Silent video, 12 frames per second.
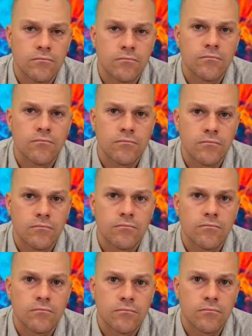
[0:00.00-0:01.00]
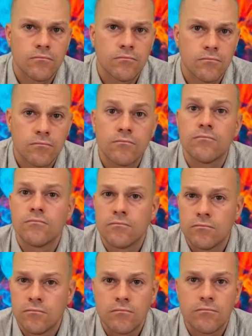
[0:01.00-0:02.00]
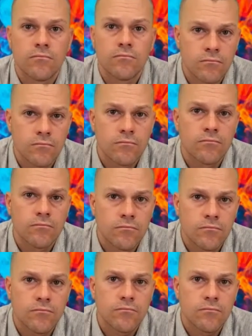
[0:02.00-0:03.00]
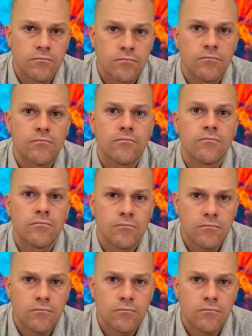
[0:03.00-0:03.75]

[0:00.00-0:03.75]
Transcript: [no speech]